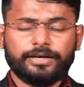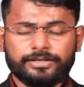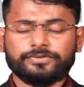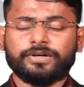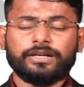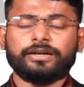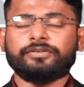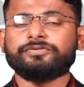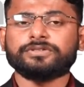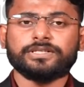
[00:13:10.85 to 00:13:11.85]
as well and
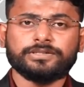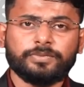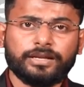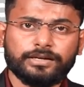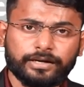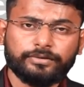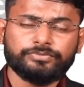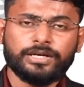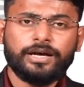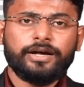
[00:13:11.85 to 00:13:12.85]
emphasized many
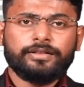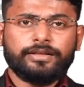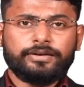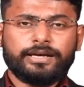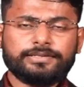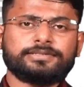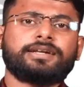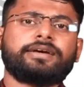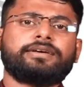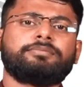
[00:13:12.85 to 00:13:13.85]
times, that it's
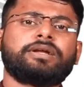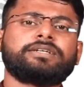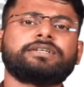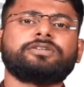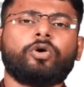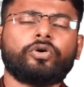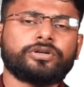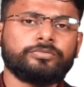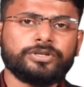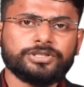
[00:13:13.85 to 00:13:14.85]
like bringing in
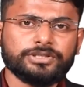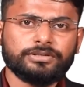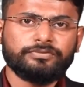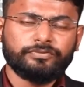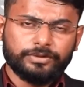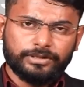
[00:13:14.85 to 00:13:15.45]
automation.